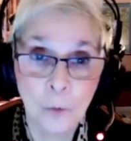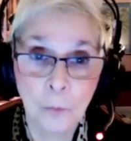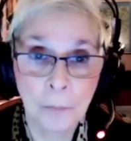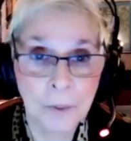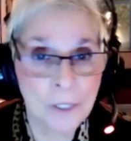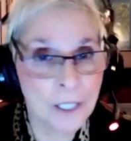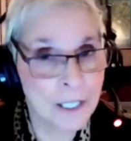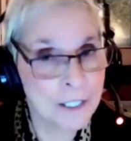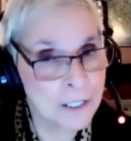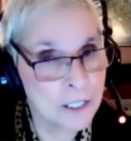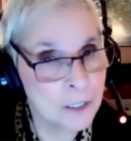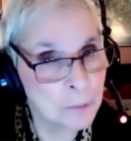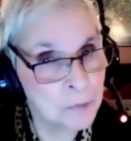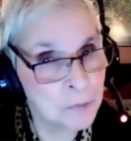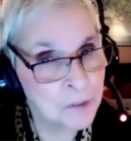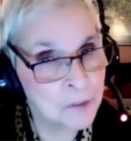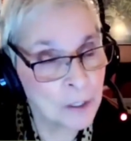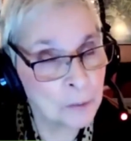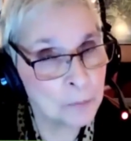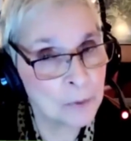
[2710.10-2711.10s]
But I keep
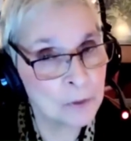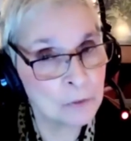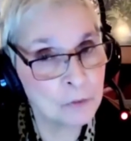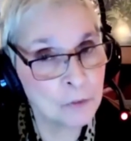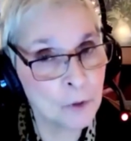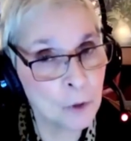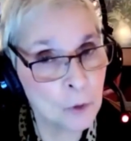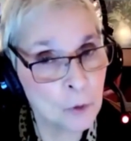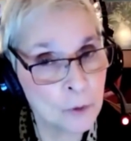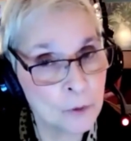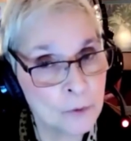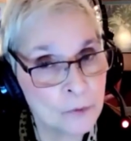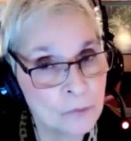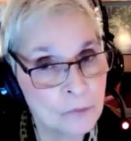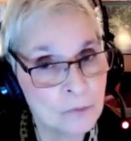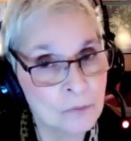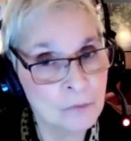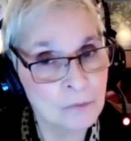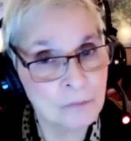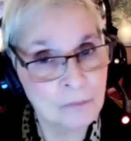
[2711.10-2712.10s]
stepping forward.
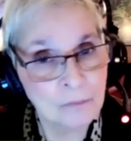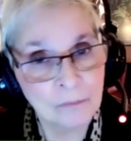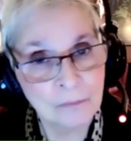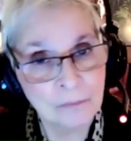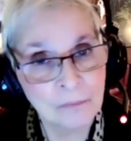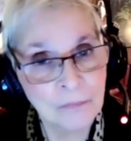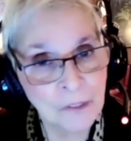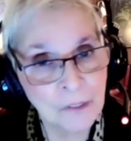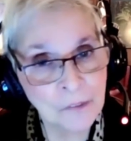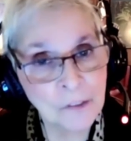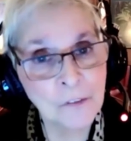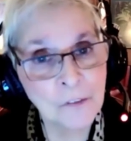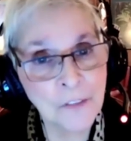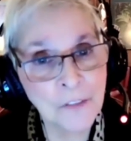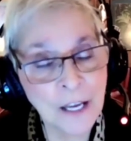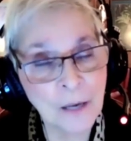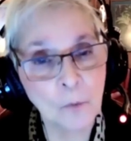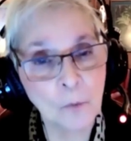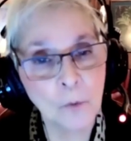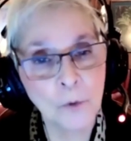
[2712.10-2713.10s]
Isn't
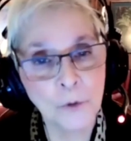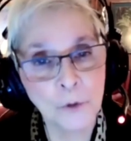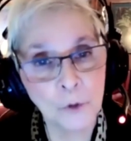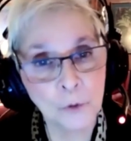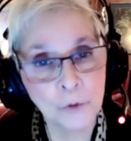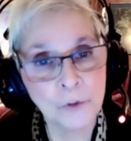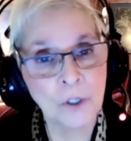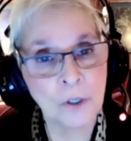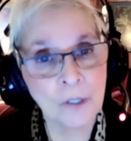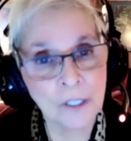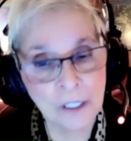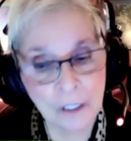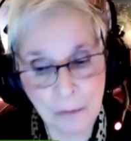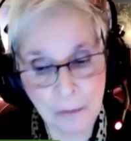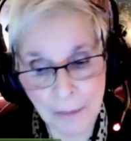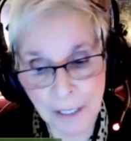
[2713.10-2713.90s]
that what you're talking about?